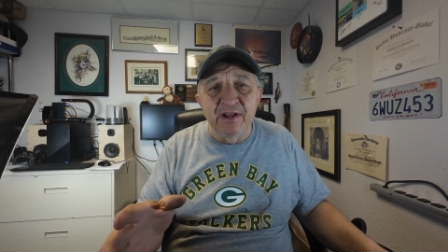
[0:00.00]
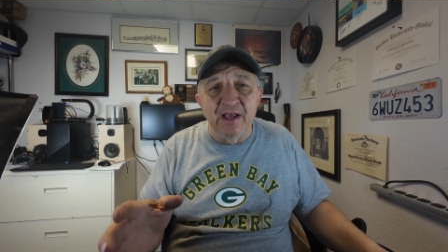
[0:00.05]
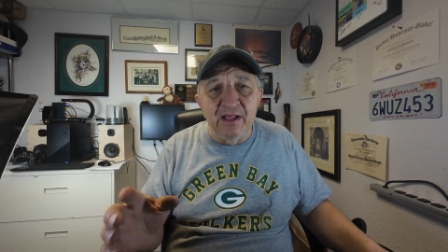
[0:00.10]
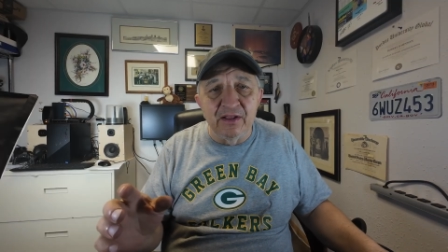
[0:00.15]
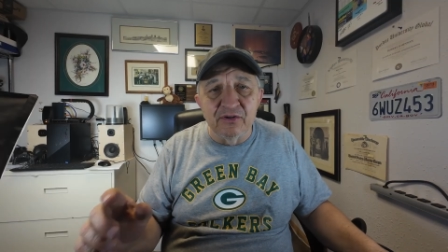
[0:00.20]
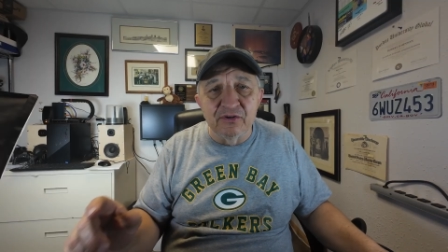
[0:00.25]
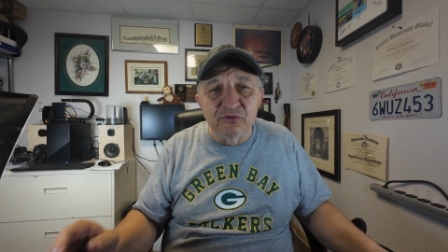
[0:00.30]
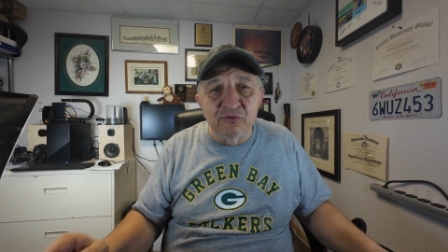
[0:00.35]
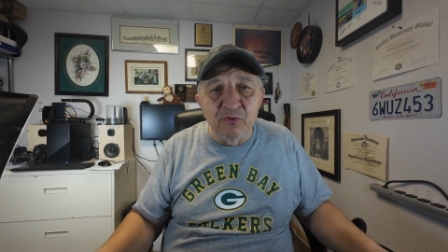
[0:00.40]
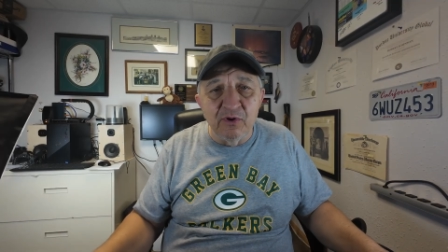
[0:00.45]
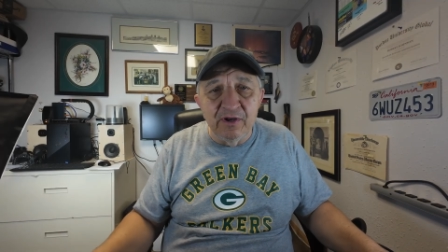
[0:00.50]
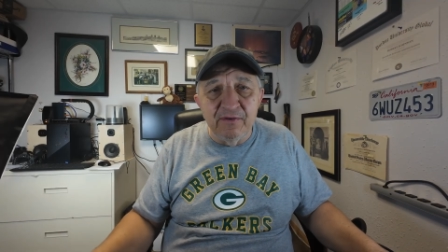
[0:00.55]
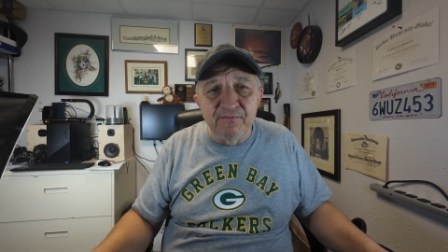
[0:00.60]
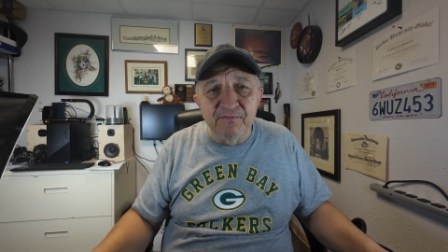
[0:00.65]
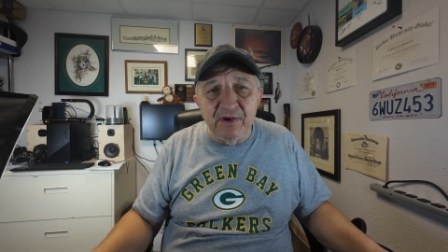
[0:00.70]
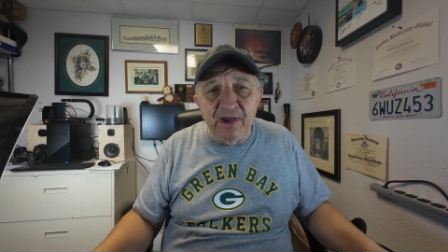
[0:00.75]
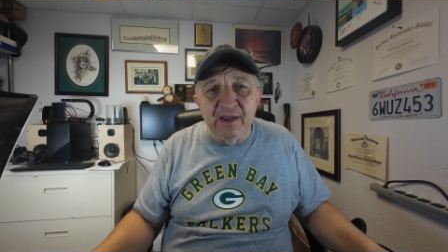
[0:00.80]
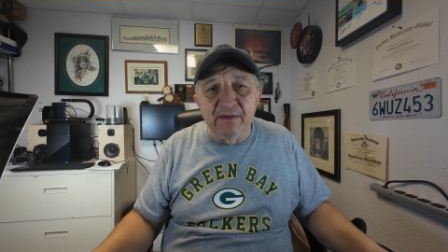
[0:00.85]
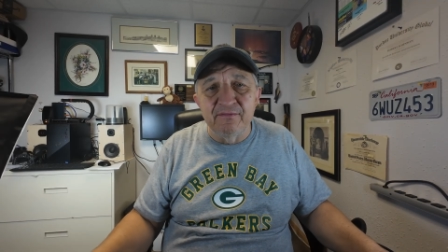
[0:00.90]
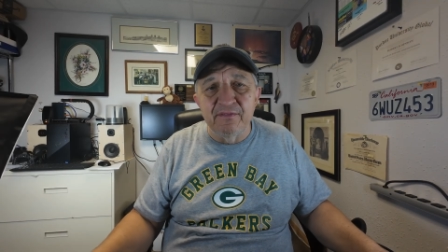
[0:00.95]

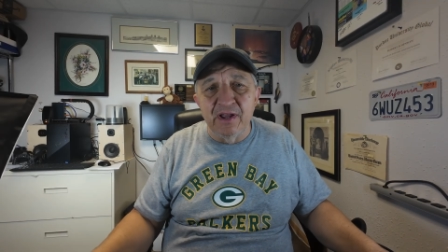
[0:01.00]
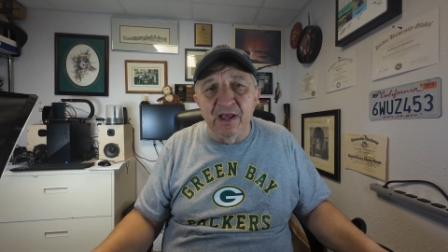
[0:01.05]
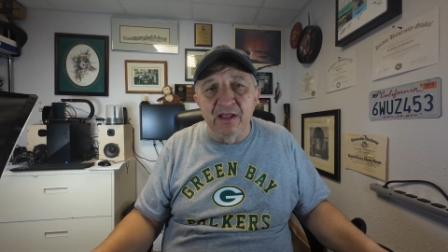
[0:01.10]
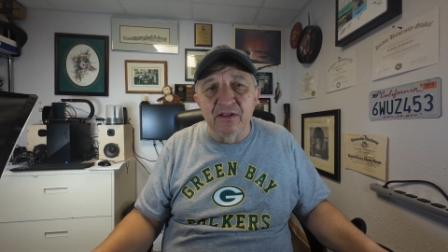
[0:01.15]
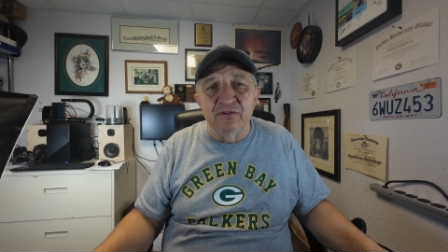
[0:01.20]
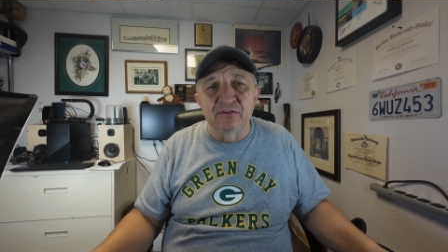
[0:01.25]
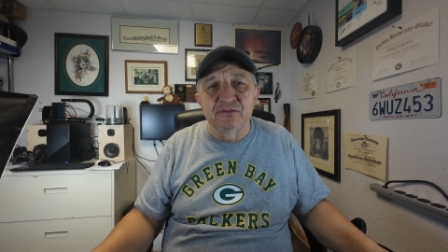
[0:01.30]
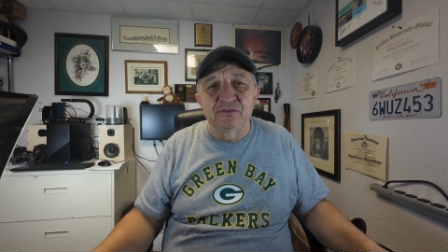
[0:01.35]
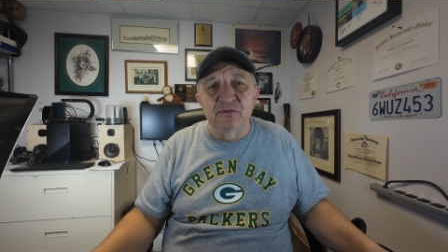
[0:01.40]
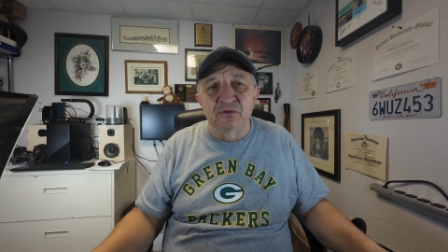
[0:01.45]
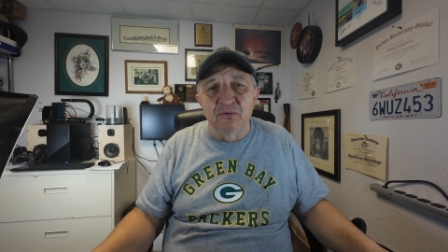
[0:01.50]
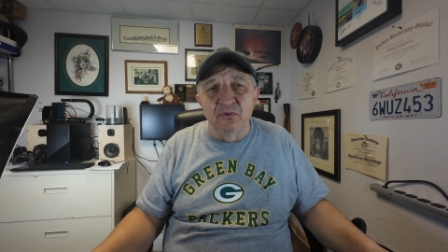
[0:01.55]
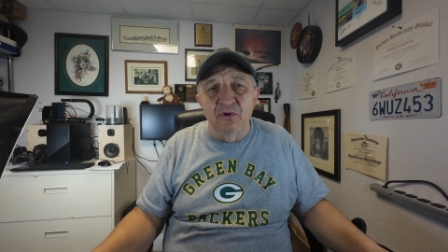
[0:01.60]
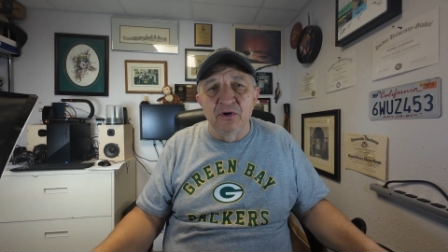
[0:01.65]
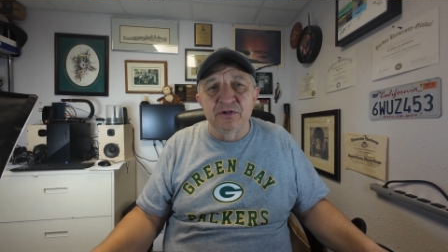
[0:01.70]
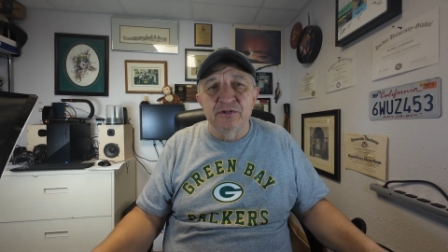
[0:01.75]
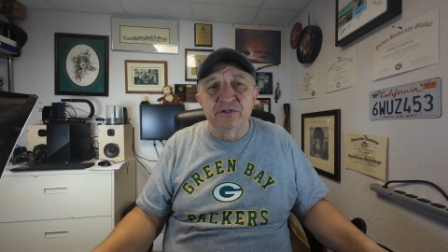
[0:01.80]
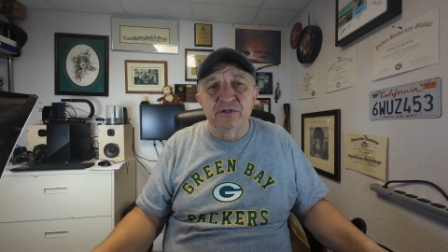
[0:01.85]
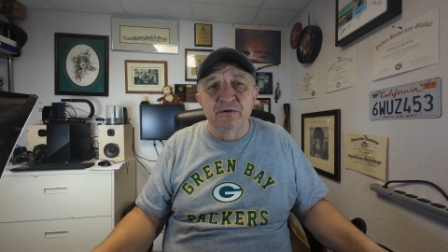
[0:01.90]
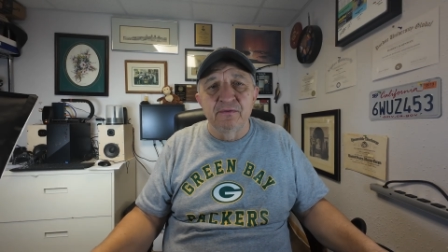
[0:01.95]
$25 to
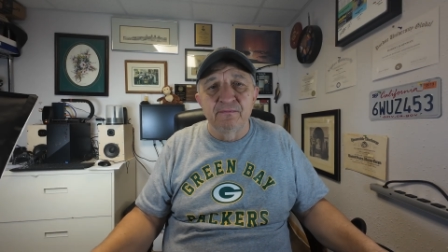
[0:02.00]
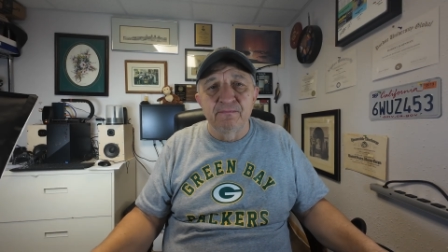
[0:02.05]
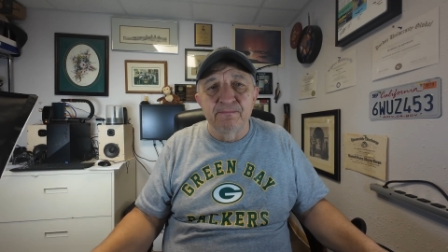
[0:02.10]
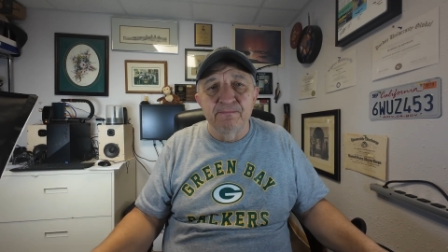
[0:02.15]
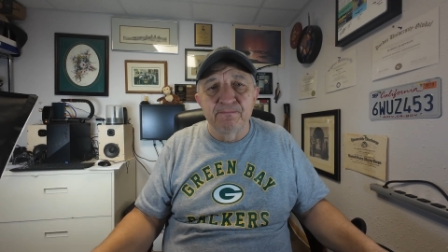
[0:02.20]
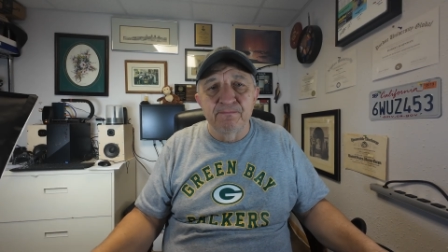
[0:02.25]
wash your.